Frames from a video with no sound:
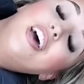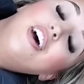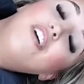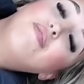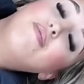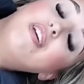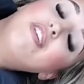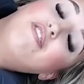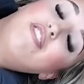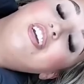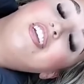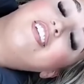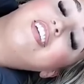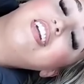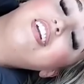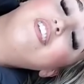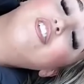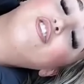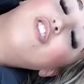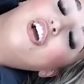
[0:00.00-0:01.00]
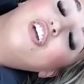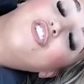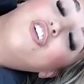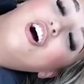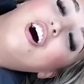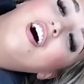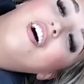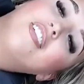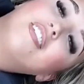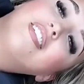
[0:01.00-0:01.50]
of me fixing crash
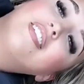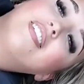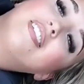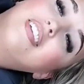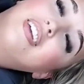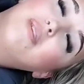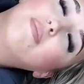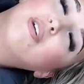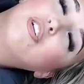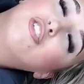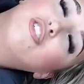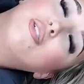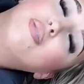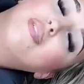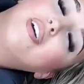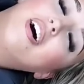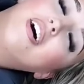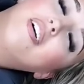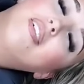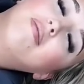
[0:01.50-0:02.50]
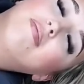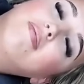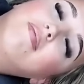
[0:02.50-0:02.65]
cars to get my dream car.